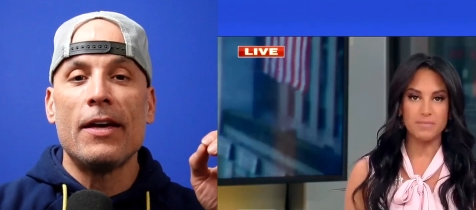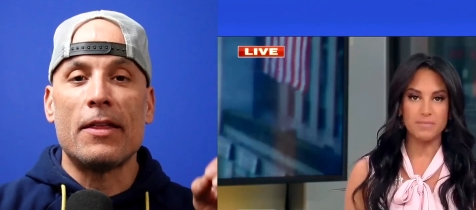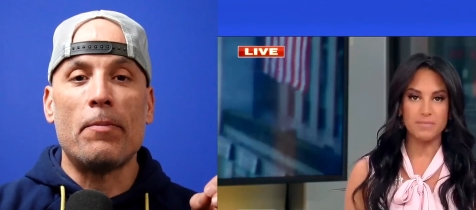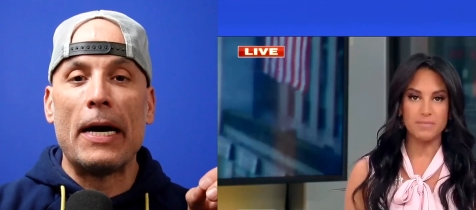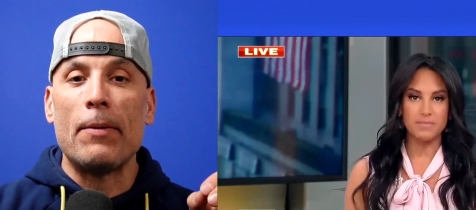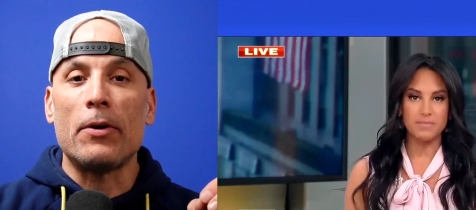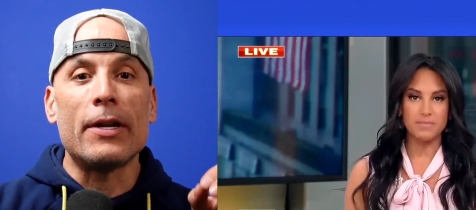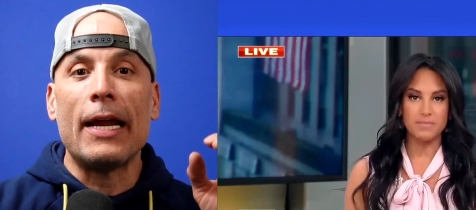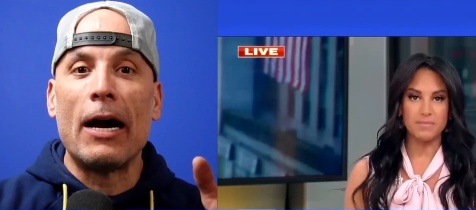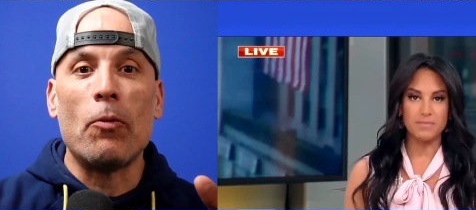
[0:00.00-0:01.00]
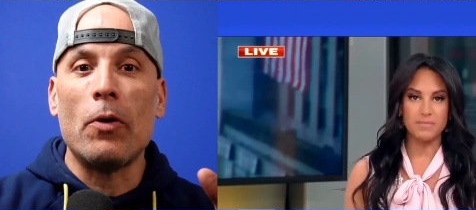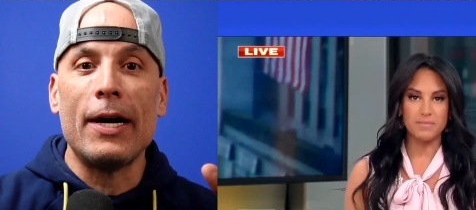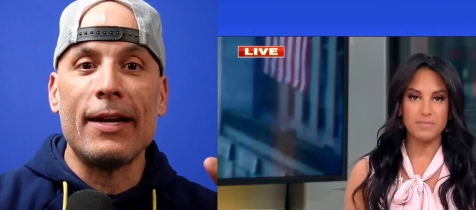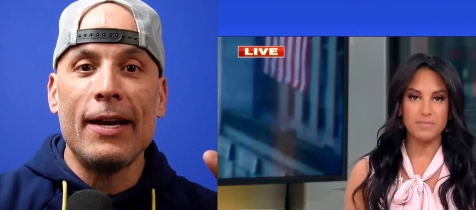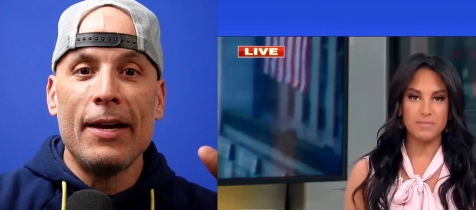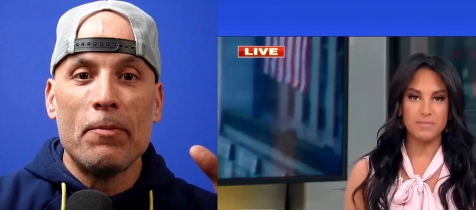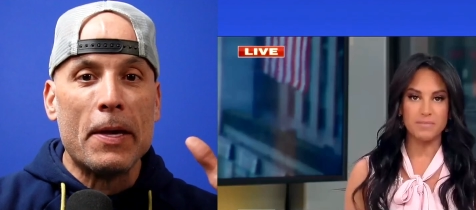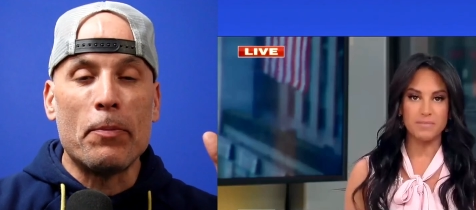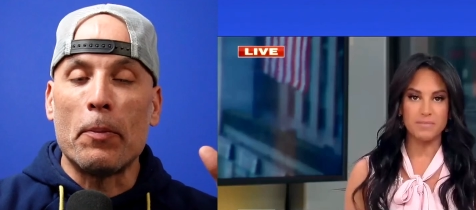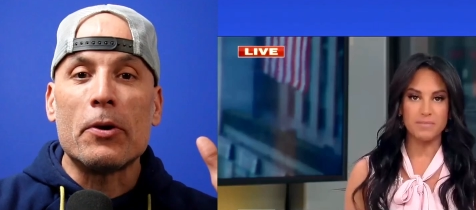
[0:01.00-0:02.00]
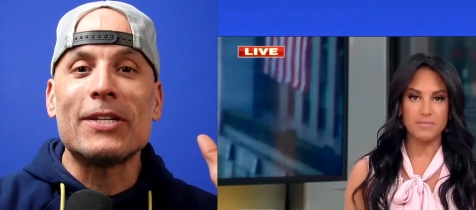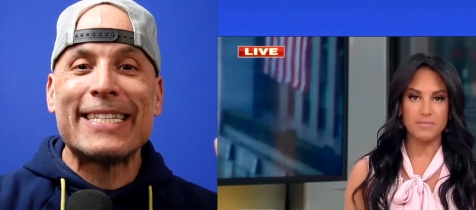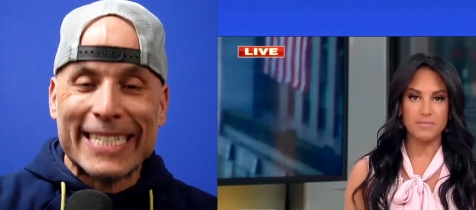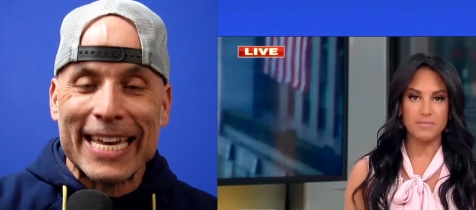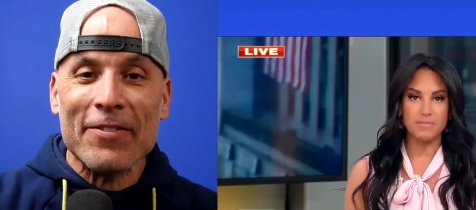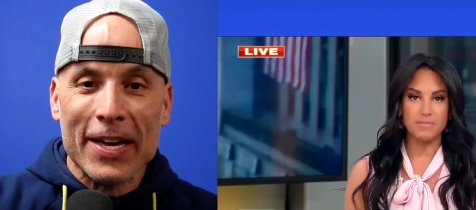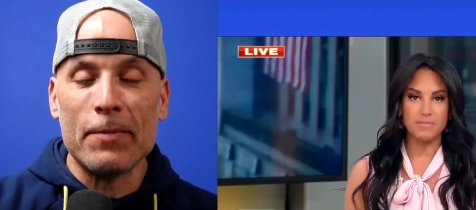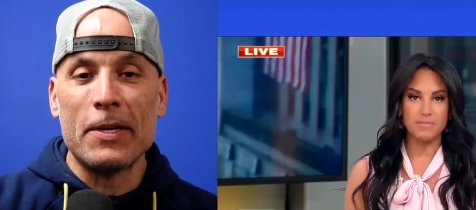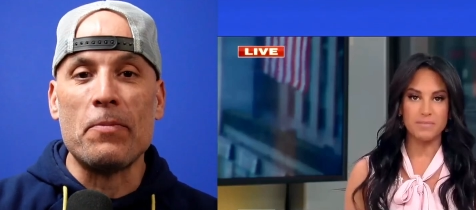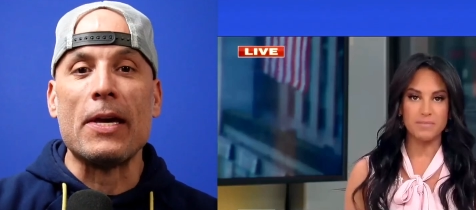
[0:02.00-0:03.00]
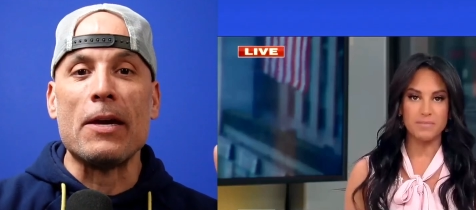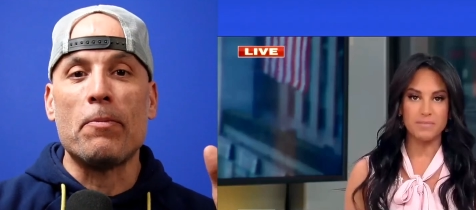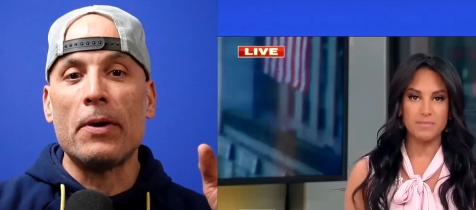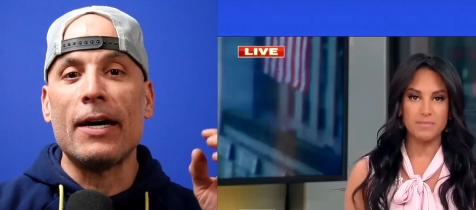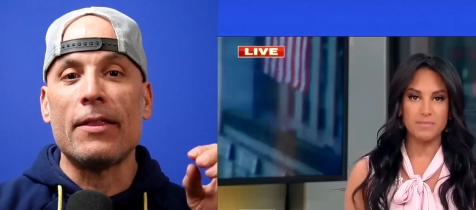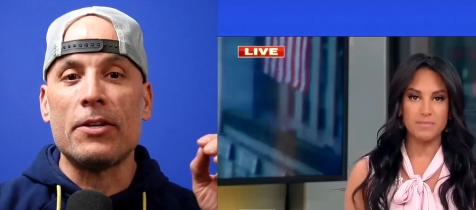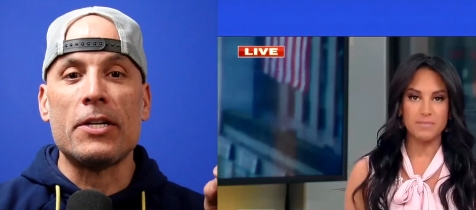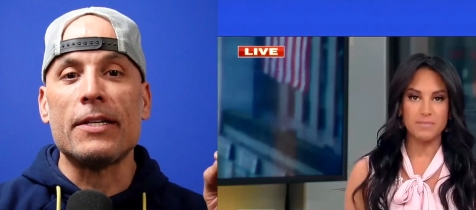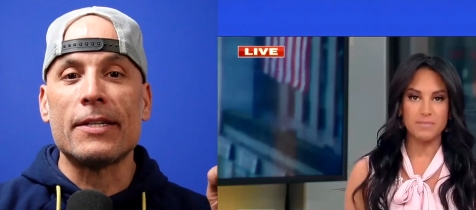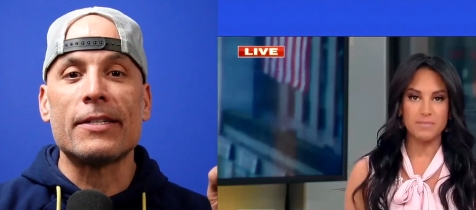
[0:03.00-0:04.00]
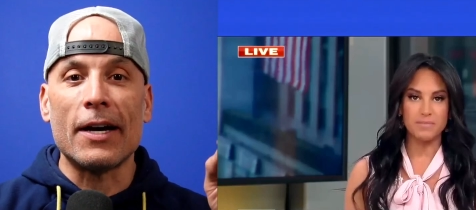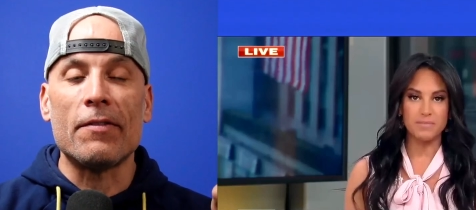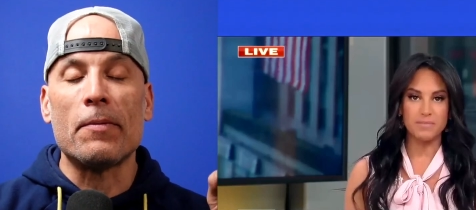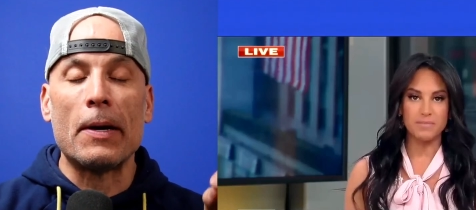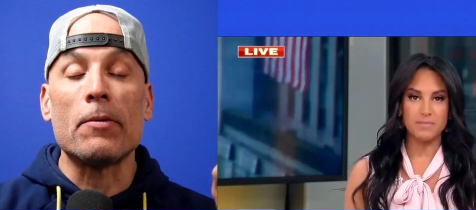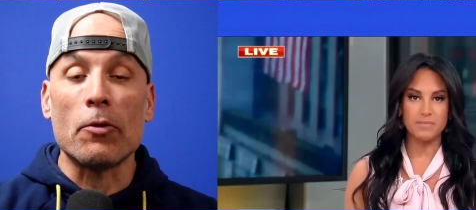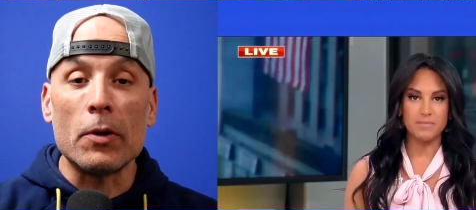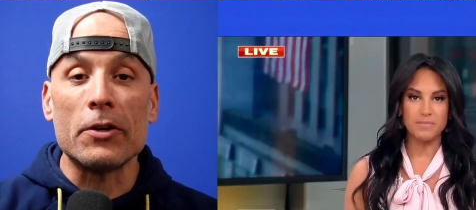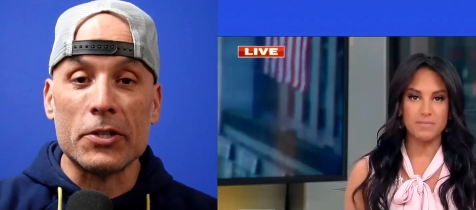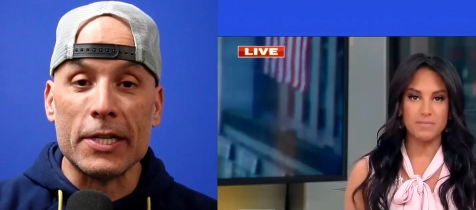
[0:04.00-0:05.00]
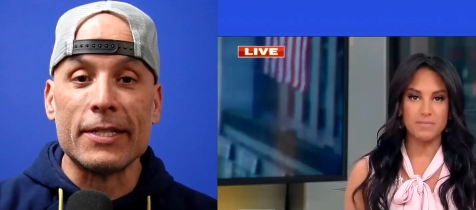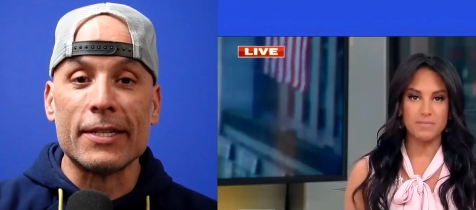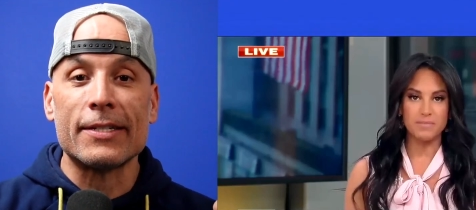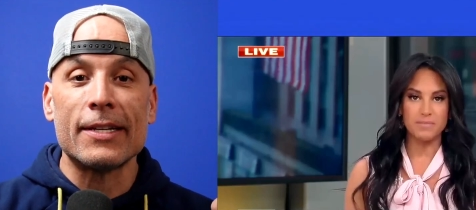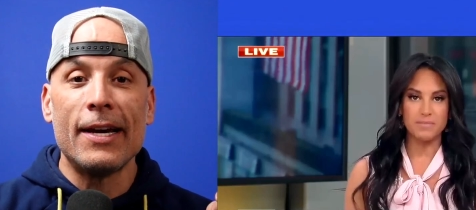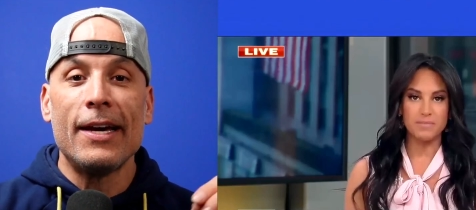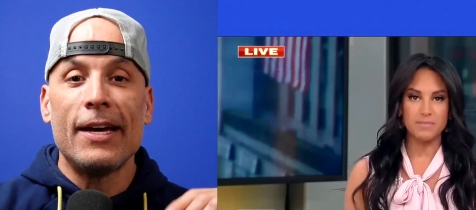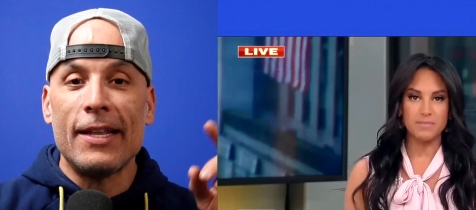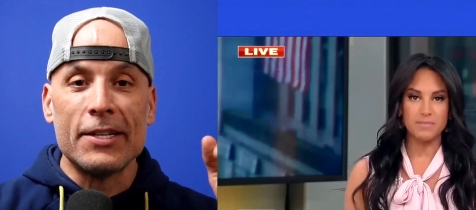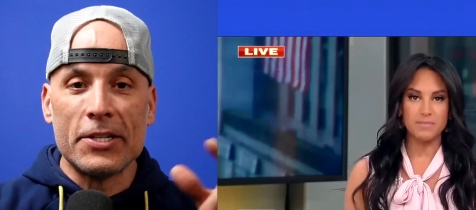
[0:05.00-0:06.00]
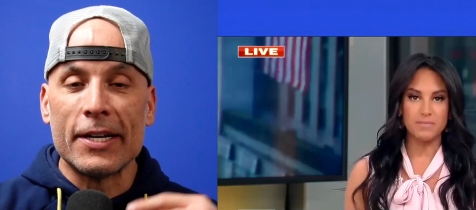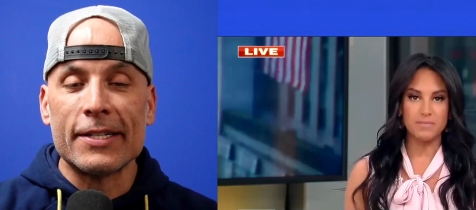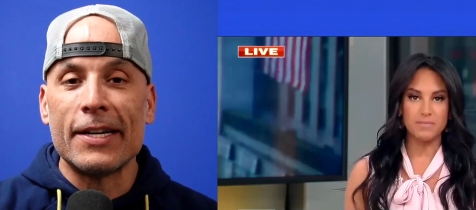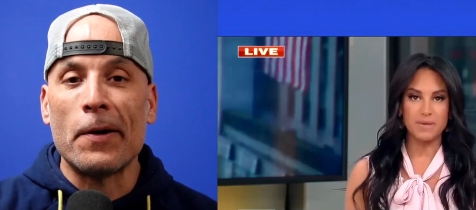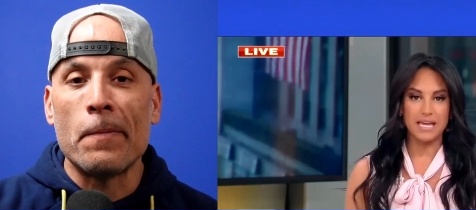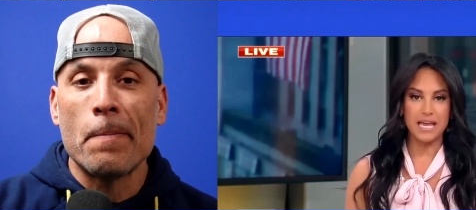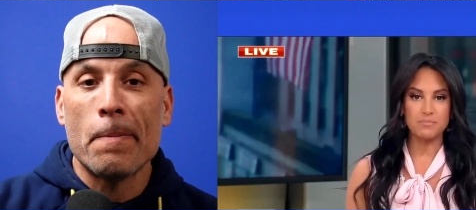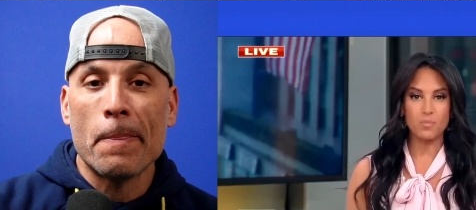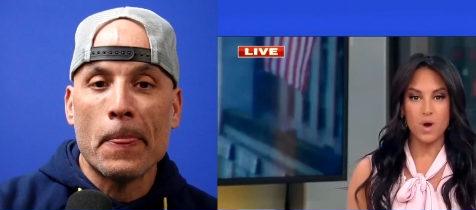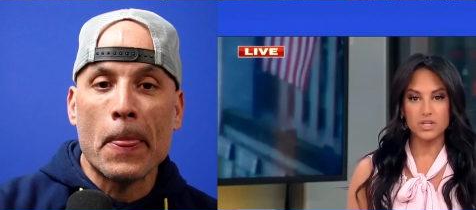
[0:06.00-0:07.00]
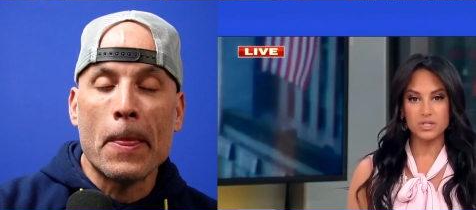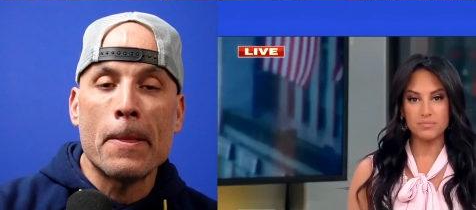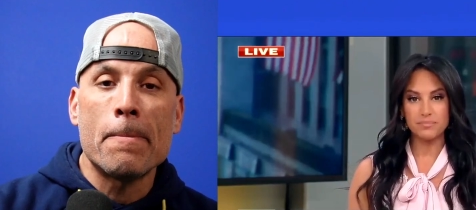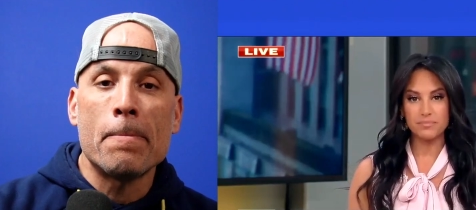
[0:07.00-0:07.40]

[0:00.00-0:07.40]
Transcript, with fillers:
Speaker 1: the Bible, not what people perceive him to be, but the Jesus of the Bible, the real Jesus. Let's check this out. Big game. Watch.